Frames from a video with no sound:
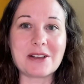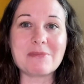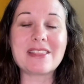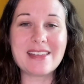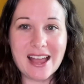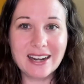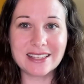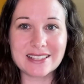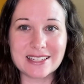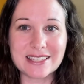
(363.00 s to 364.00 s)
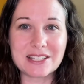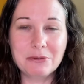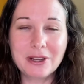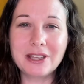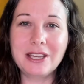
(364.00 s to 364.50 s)
in that instance, it
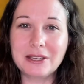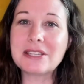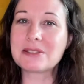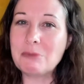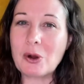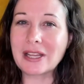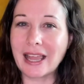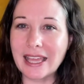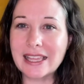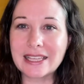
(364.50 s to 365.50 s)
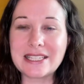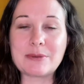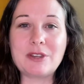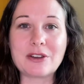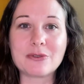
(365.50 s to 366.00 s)
really is more likely to
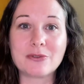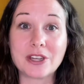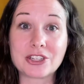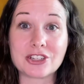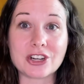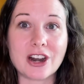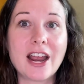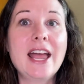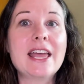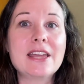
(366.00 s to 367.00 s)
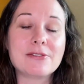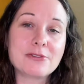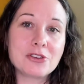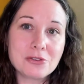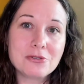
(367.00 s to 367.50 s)
be a fixture. If
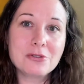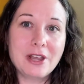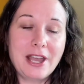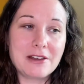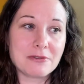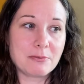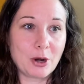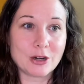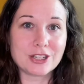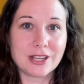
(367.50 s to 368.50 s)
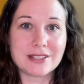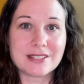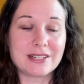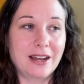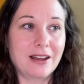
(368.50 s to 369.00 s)
you have
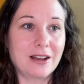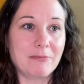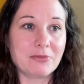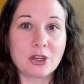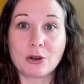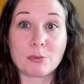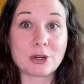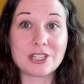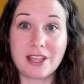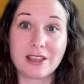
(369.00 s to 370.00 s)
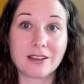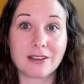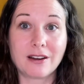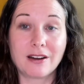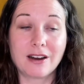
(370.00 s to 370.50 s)
purchased, you know, a
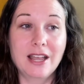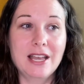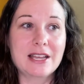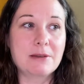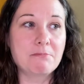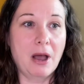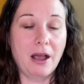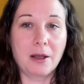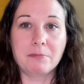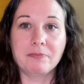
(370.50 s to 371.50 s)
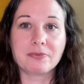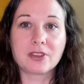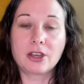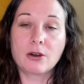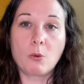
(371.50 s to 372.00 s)
particular
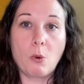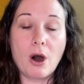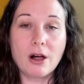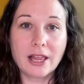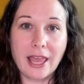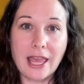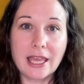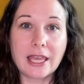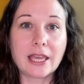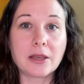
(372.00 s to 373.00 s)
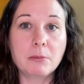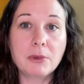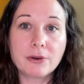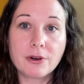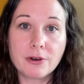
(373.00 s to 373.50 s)
you know, wall hanging
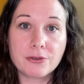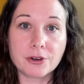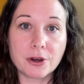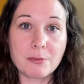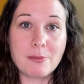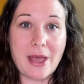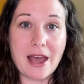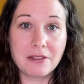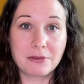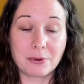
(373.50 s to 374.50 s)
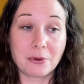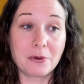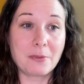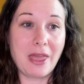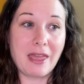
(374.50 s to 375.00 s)
mirror for your
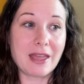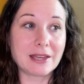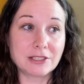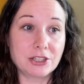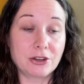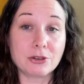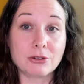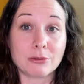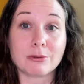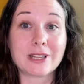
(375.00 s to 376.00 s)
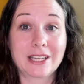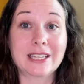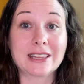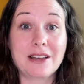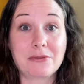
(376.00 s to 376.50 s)
bathroom, and you know, you are really
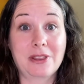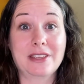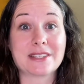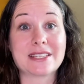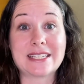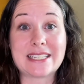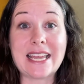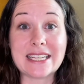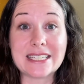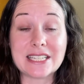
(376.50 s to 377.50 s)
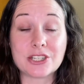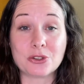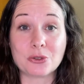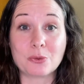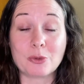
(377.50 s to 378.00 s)
in love with this and intend
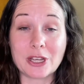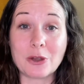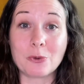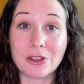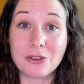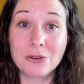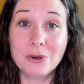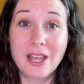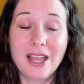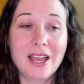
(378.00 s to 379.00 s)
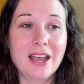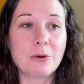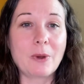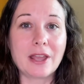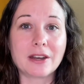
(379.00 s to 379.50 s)
to bring it with you
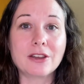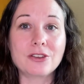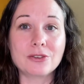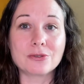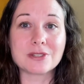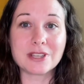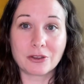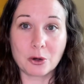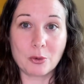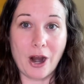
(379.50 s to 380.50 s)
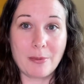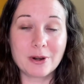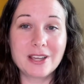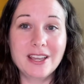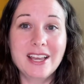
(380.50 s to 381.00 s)
when you sell your
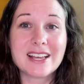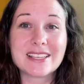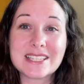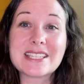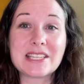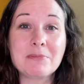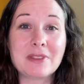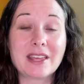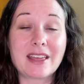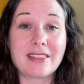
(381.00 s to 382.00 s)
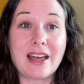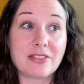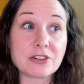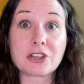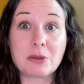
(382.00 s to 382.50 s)
property, this is something that
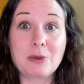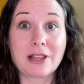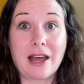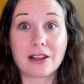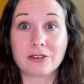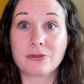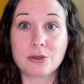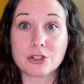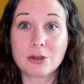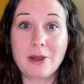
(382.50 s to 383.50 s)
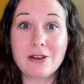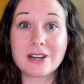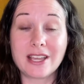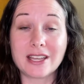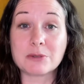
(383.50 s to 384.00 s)
there's going to be a lot of confusion
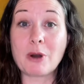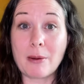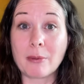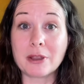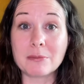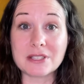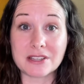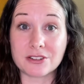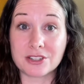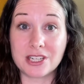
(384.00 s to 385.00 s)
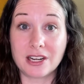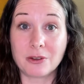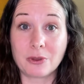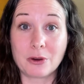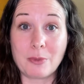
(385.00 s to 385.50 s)
about and probably a
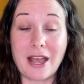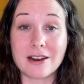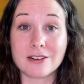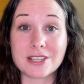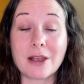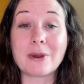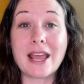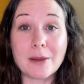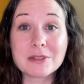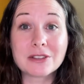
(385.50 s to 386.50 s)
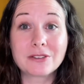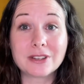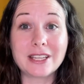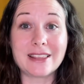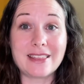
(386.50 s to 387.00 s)
misunderstanding with your buyers. I would
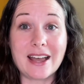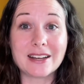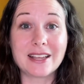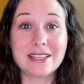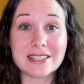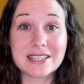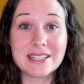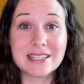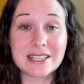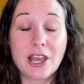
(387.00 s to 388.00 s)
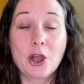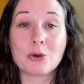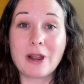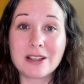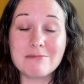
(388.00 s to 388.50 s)
absolutely, in that instance,
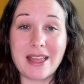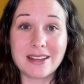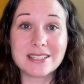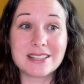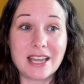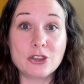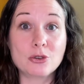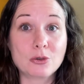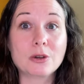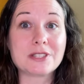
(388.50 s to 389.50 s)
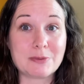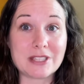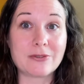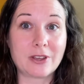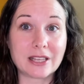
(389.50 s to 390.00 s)
recommend that you
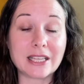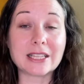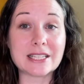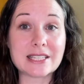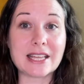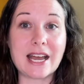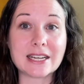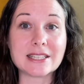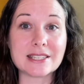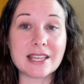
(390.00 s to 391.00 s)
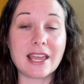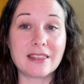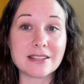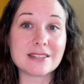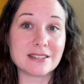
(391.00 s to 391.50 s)
specifically list that and say,
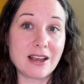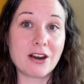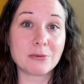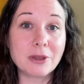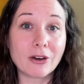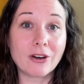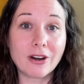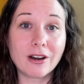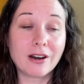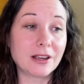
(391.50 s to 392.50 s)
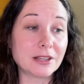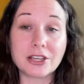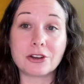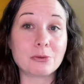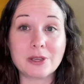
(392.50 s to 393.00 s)
this is our mirror,
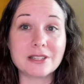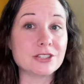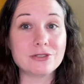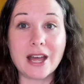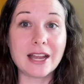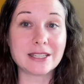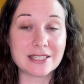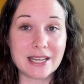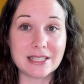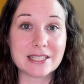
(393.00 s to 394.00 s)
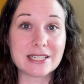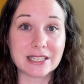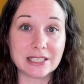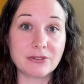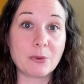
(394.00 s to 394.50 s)
you know, we do not intend to
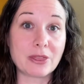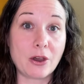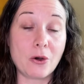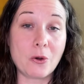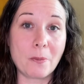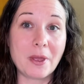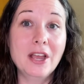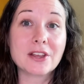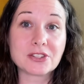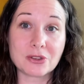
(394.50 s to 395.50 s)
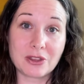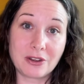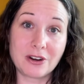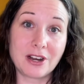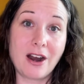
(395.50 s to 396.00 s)
leave it with the home, so that
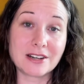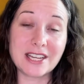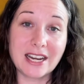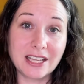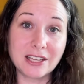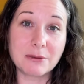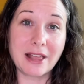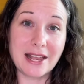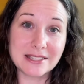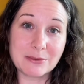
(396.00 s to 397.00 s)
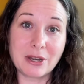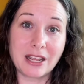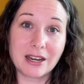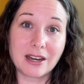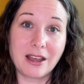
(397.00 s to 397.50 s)
there aren't any last minute